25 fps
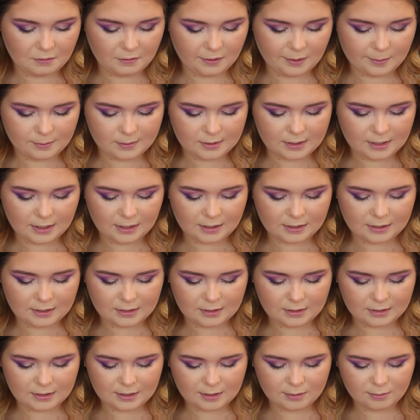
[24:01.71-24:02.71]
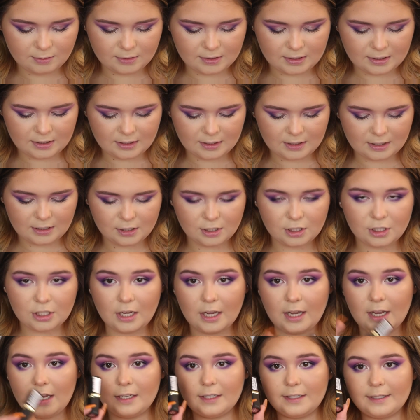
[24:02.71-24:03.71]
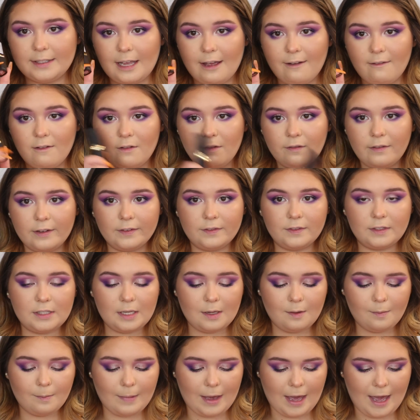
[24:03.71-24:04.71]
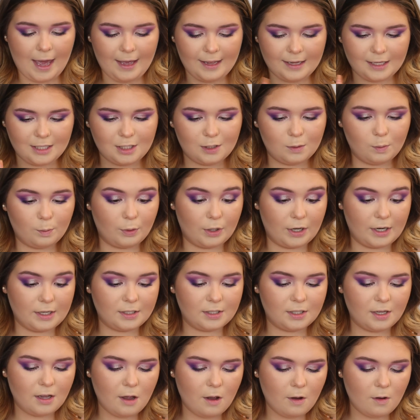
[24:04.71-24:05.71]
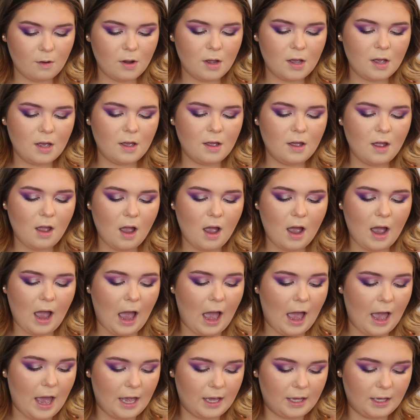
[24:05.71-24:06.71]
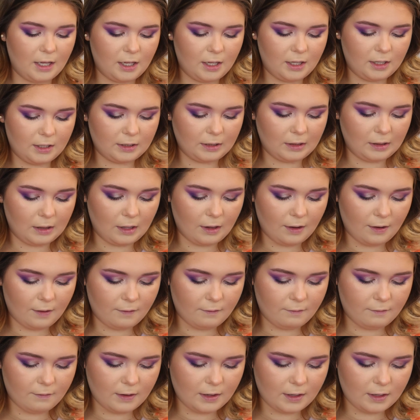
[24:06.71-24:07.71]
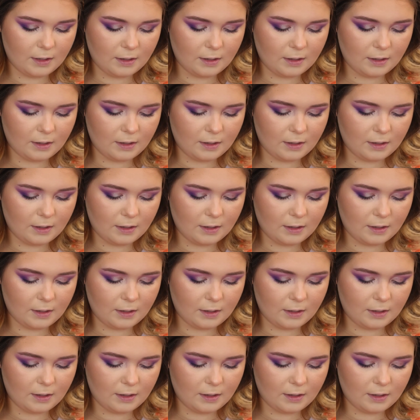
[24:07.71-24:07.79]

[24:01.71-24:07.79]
lipsticks. This was in the shade 750 Matte Espresso. I love